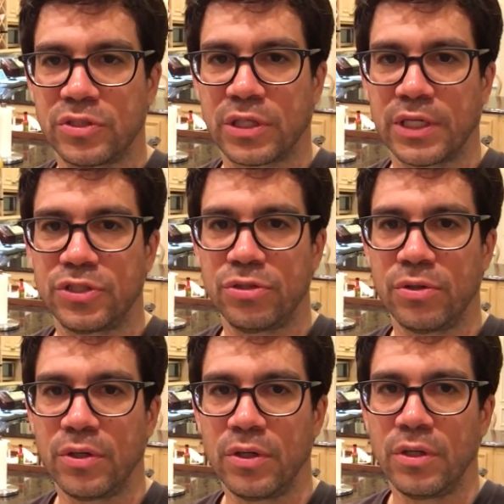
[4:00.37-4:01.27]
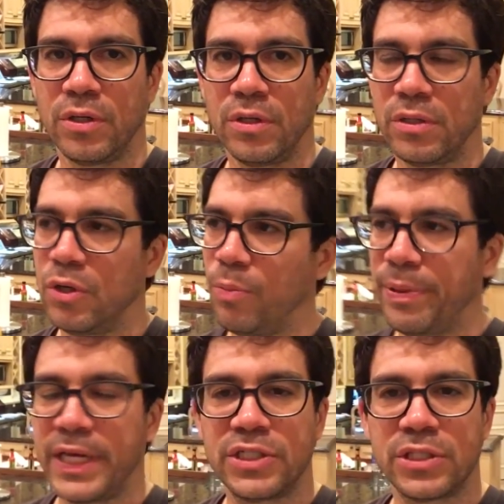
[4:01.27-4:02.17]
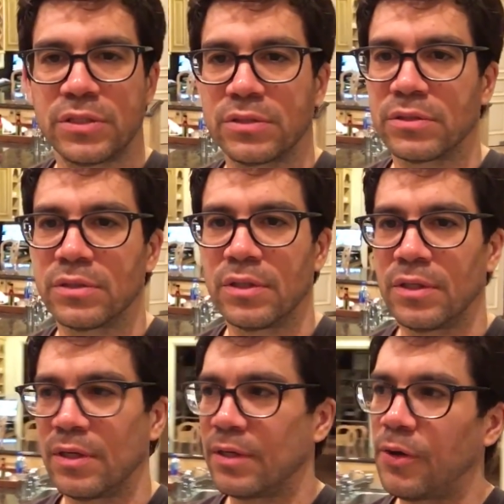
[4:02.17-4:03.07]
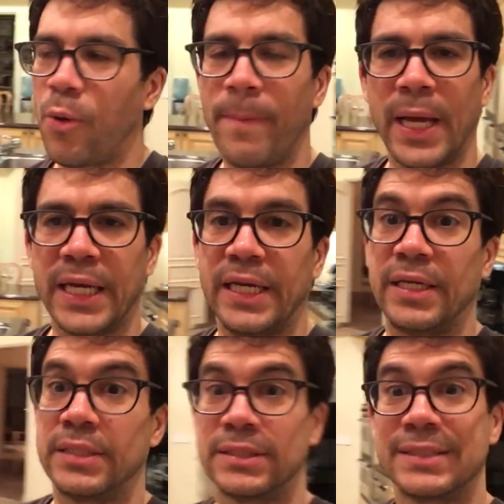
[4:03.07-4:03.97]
inside you. No patience, no money.